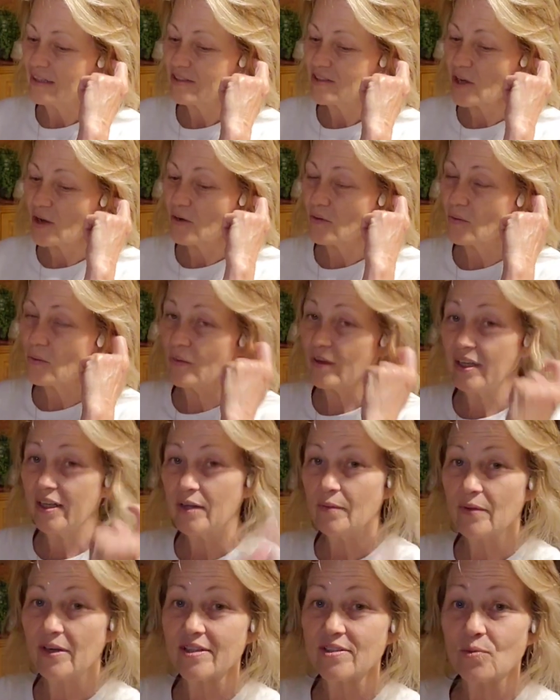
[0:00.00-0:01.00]
So
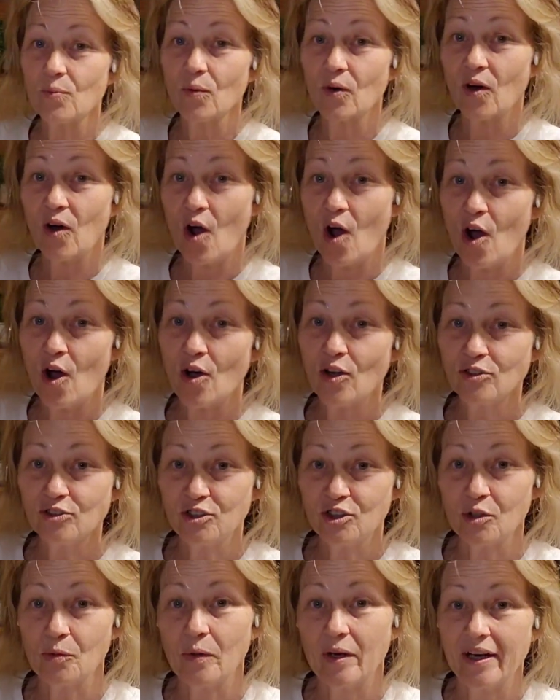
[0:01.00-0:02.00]
anyways, we're all
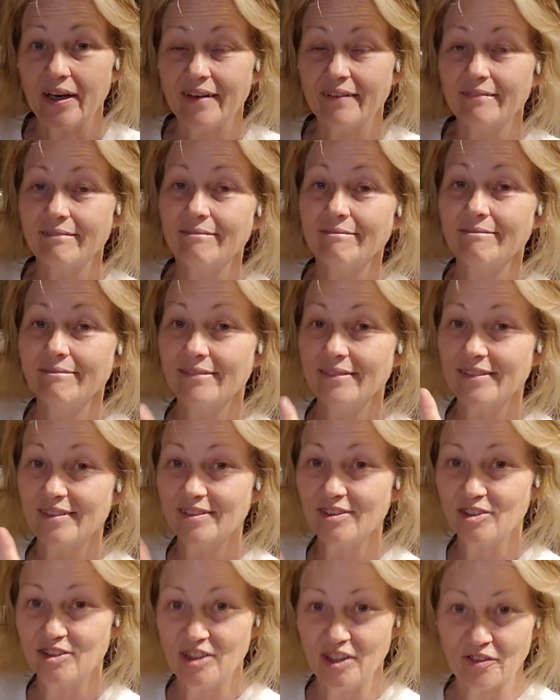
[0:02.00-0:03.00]
doing
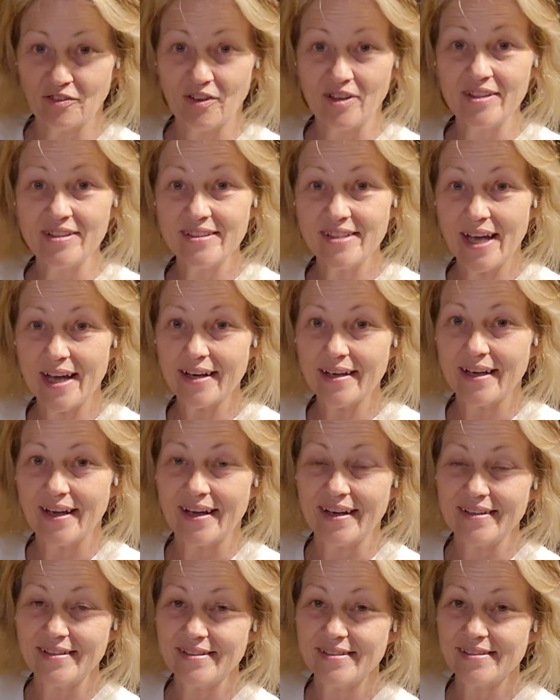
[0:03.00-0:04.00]
different
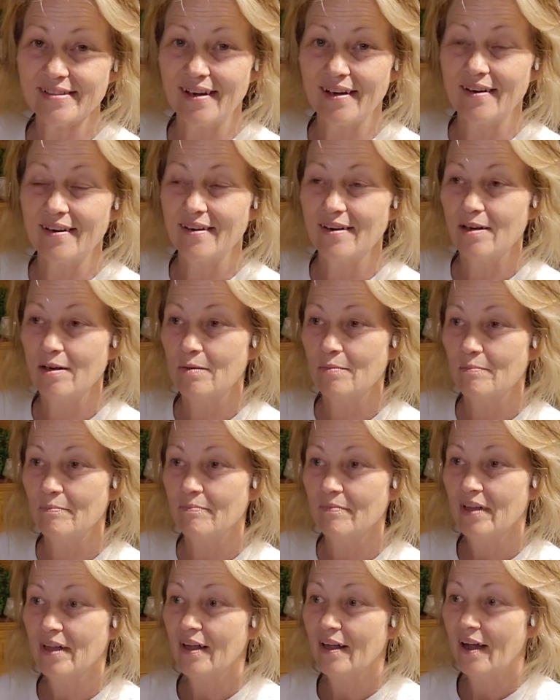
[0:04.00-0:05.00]
decades.
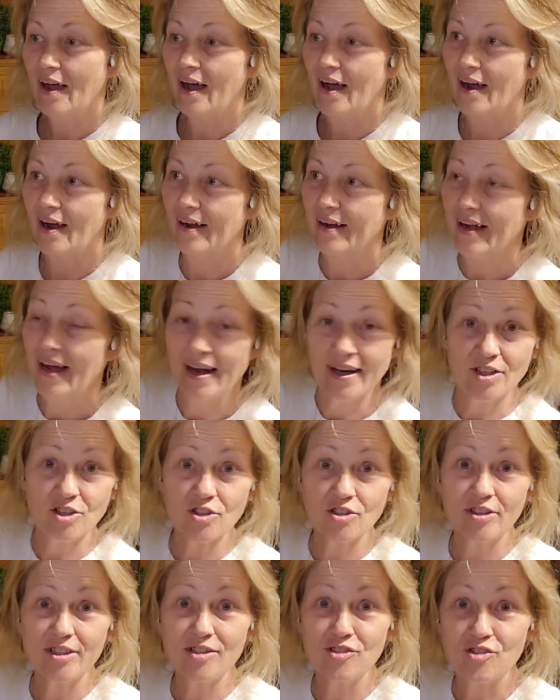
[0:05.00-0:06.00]
I
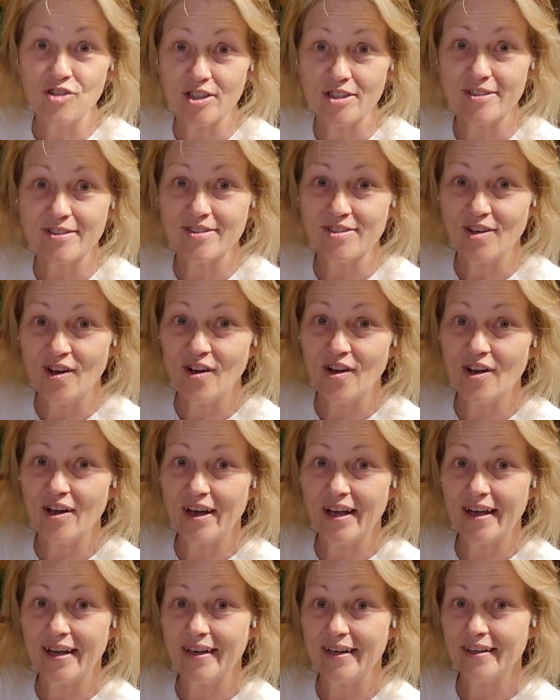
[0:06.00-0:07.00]
actually just
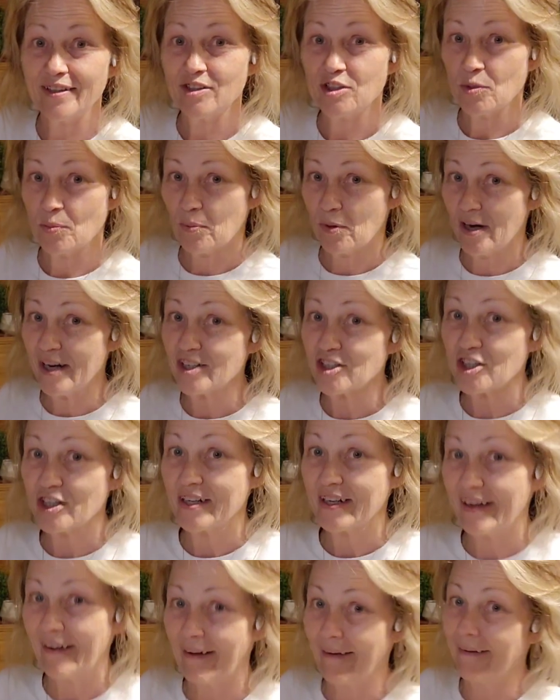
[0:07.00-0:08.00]
saw a
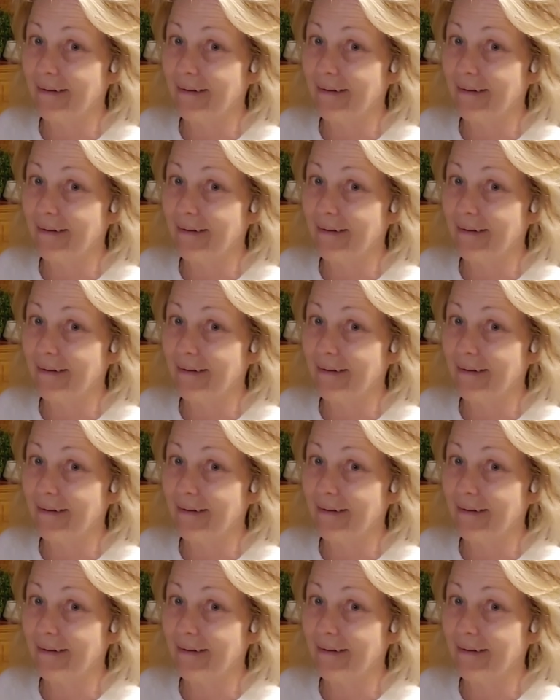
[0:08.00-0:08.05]
depression